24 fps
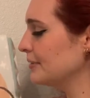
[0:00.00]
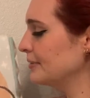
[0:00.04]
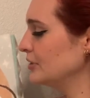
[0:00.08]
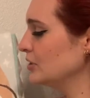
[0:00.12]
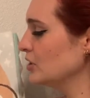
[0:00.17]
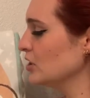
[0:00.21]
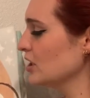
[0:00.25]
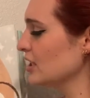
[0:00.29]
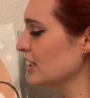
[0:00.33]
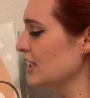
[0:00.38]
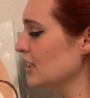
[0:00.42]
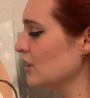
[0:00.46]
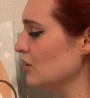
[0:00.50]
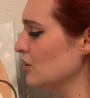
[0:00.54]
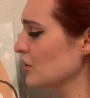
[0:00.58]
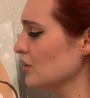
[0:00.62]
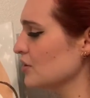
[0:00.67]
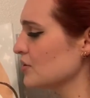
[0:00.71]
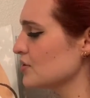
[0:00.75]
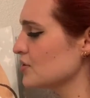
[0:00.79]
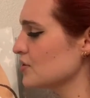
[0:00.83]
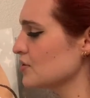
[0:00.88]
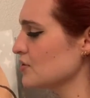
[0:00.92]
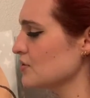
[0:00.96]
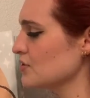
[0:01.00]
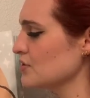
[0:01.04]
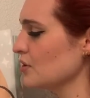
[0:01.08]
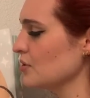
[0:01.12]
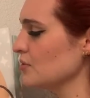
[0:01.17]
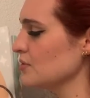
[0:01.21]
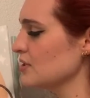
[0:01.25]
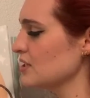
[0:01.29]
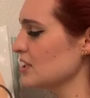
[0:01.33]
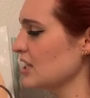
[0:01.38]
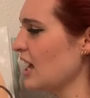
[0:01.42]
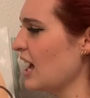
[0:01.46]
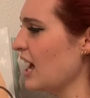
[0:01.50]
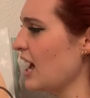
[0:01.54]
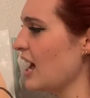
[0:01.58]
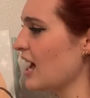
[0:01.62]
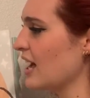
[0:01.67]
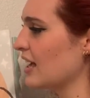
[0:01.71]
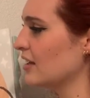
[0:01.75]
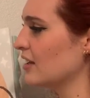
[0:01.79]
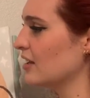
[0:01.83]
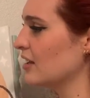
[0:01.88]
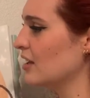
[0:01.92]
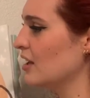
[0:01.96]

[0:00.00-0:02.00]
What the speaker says: Look, he looks so sad.